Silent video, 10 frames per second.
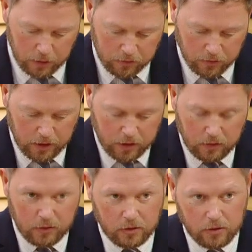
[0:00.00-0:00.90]
It was very
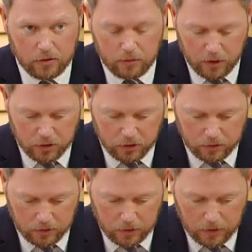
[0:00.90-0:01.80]
considered and
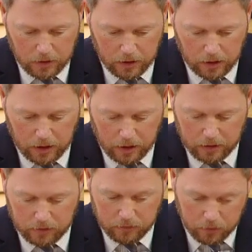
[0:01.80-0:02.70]
measured
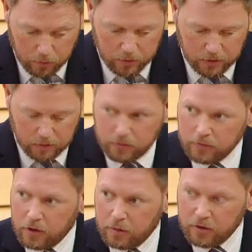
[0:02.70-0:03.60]
and informative
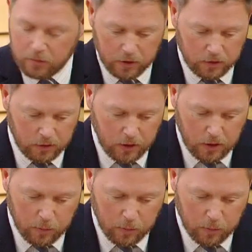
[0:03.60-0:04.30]
for MSPs.